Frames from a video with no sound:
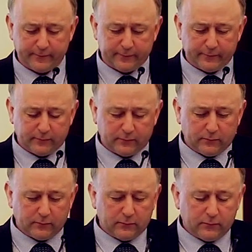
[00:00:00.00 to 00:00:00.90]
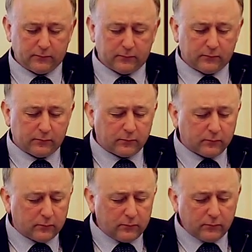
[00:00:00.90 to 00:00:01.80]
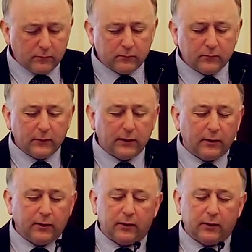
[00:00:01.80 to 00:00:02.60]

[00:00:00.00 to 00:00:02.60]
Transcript: Nobody speaks.